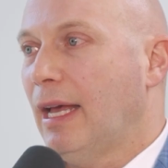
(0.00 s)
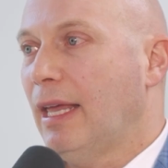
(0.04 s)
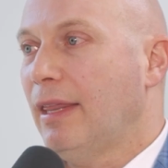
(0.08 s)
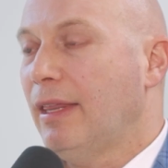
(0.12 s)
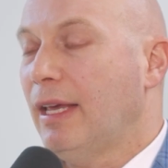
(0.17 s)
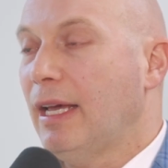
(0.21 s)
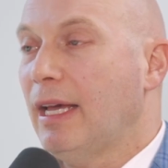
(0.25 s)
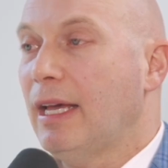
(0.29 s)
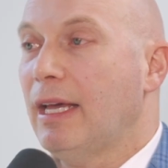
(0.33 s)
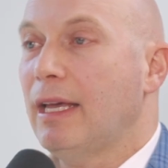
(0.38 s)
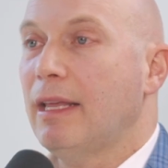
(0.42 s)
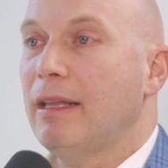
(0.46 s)
And
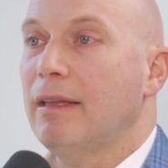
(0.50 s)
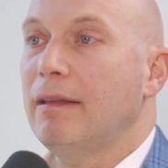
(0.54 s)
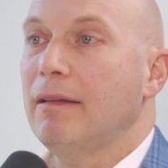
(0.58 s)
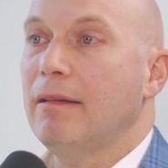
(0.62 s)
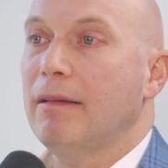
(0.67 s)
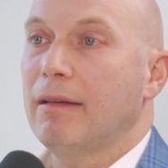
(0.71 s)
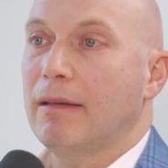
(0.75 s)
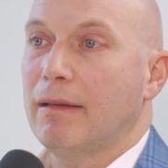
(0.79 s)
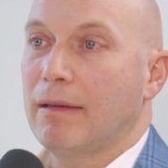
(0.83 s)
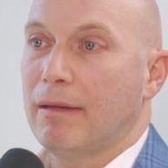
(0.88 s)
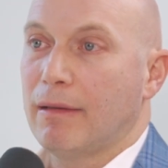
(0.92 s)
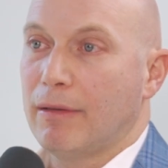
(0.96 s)

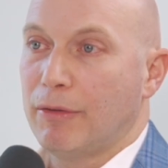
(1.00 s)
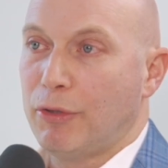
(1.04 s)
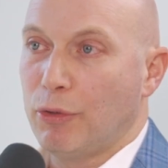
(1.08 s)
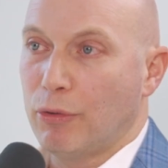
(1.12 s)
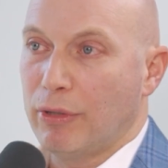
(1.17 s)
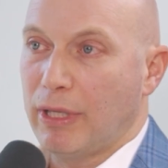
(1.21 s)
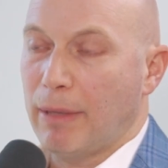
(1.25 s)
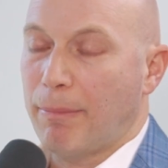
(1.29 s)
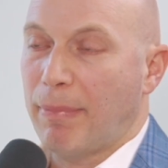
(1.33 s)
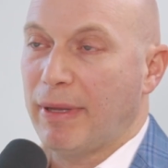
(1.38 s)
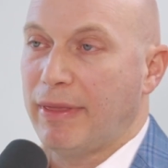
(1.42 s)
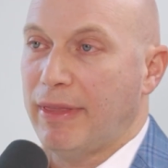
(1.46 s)
then
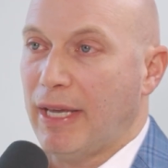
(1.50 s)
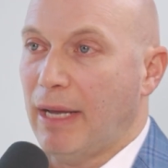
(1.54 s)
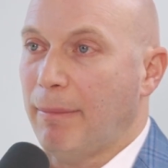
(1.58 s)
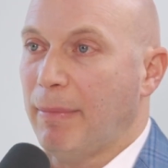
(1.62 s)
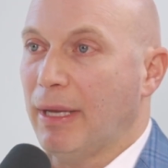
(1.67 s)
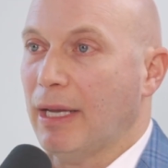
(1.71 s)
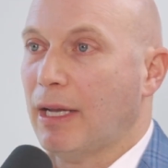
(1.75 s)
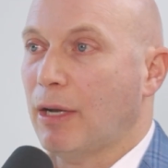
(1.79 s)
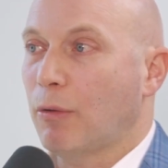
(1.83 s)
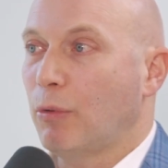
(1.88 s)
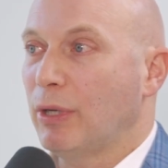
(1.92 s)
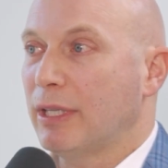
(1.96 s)
during the
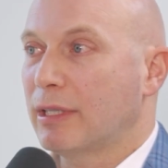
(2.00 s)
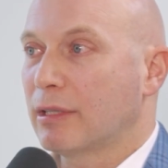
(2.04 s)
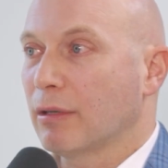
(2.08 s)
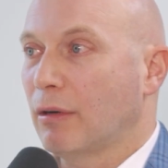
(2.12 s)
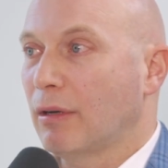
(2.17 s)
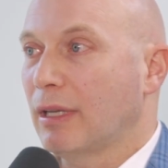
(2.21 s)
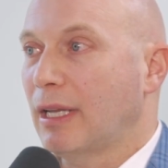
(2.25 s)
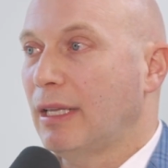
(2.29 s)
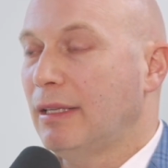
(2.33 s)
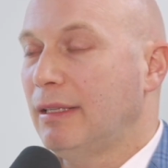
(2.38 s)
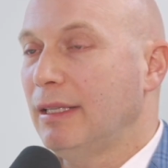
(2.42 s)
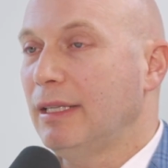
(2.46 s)
pandemic, we
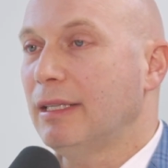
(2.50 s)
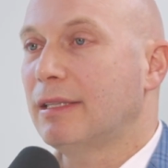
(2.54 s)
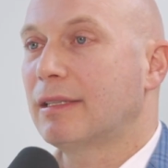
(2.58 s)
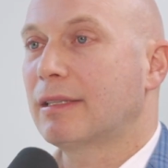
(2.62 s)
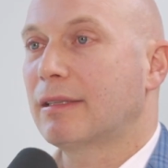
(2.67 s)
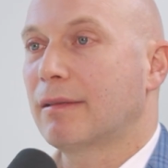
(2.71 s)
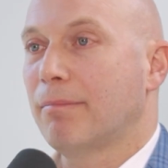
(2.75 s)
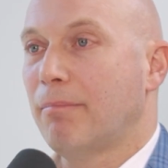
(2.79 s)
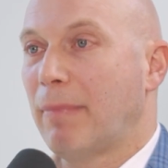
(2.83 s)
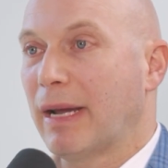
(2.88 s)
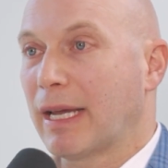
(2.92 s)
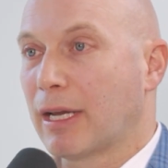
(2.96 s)
saw that
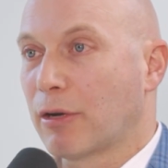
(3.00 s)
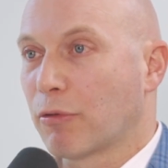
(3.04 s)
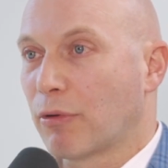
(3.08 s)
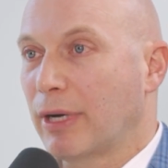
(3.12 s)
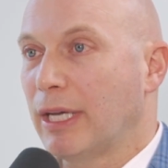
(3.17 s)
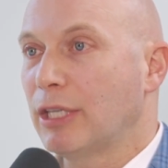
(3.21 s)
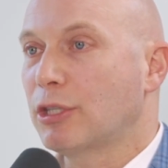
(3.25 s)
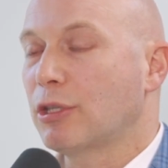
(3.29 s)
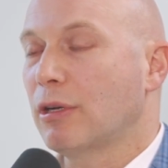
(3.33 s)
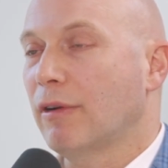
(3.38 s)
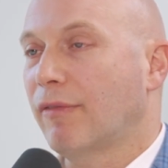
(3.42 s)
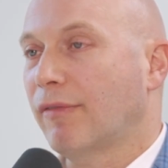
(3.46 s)
this
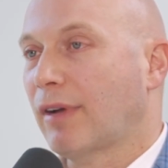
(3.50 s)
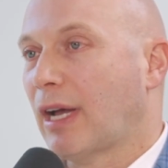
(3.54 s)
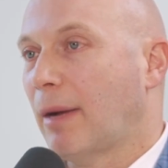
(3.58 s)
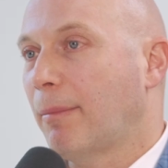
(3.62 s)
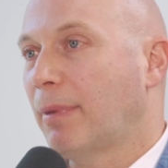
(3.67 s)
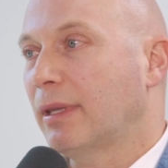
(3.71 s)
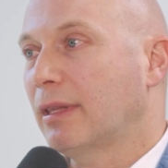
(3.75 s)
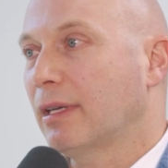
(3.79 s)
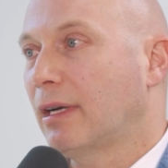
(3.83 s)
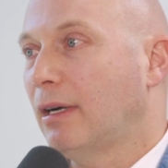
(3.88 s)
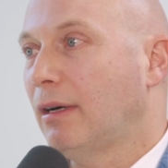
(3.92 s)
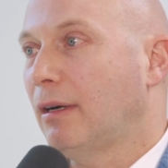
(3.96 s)
migration of
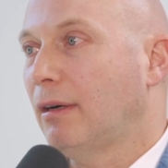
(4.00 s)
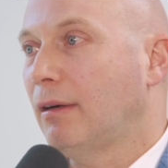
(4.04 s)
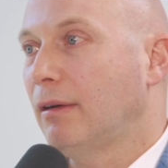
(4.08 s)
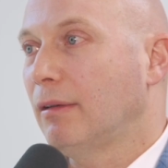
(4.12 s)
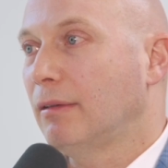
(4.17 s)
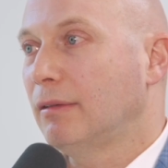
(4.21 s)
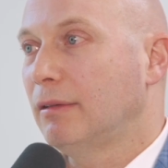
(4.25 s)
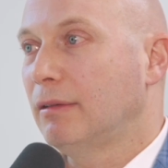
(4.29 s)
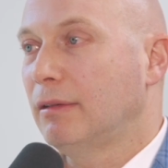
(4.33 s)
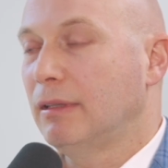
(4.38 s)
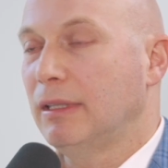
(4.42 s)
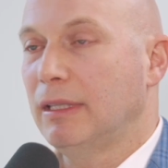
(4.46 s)

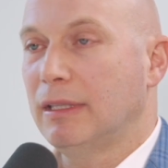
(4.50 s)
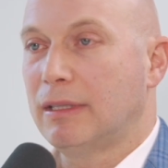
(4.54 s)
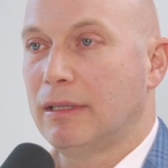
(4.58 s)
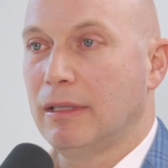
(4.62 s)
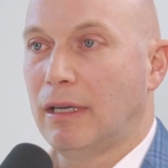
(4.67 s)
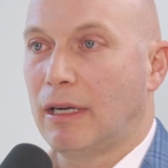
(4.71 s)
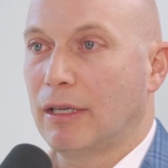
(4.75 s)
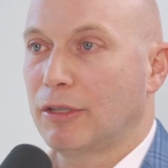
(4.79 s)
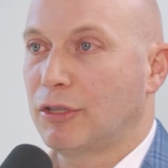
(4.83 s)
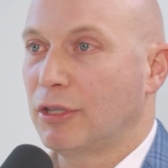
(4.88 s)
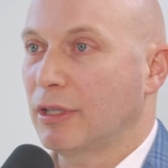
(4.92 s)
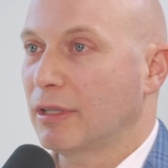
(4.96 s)
capital is
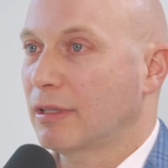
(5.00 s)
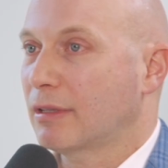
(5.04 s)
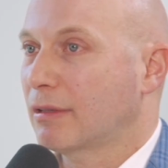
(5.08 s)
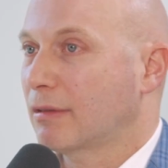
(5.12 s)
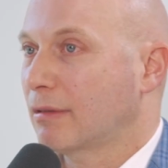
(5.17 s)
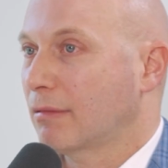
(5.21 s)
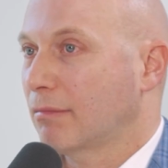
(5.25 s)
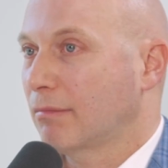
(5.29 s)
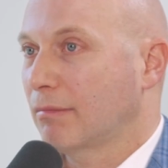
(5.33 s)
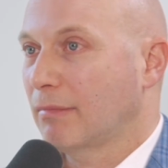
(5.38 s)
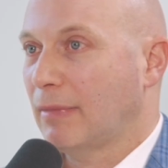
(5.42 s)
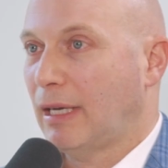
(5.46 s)
not
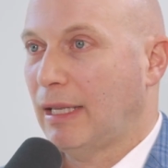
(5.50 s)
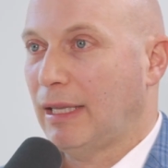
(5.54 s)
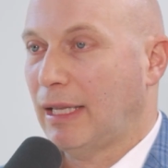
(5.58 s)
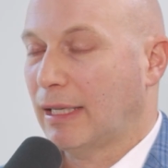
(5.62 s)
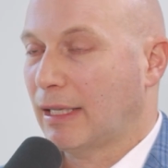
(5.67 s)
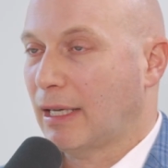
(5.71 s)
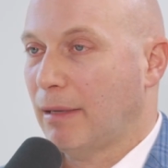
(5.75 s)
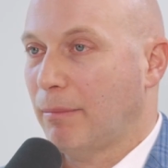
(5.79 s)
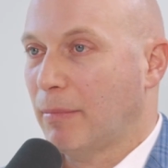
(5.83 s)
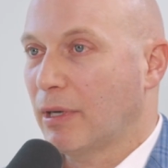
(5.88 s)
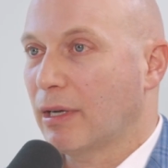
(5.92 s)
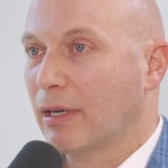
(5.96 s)
just a
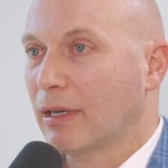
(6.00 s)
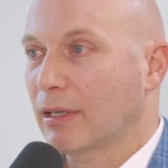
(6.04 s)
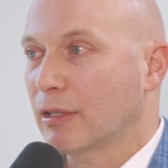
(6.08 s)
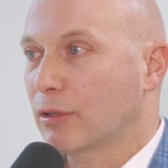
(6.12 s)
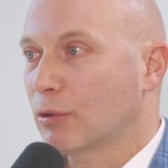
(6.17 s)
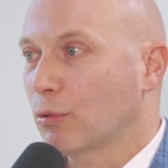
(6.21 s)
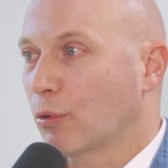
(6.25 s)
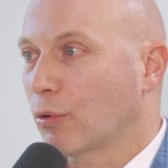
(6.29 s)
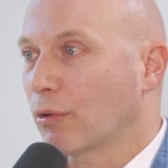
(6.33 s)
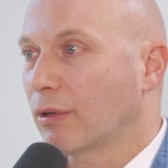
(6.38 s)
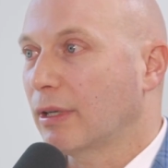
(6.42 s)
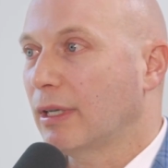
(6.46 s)
Latin America
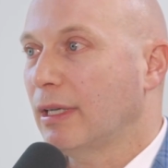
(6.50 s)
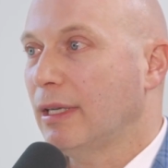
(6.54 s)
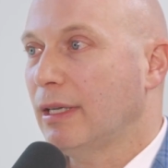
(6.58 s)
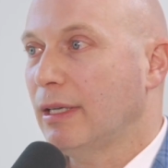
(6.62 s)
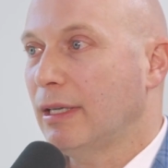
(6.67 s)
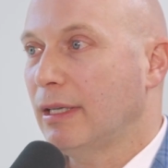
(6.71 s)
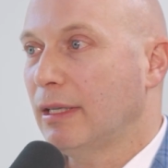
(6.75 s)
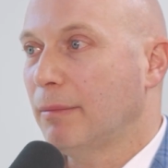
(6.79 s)
story.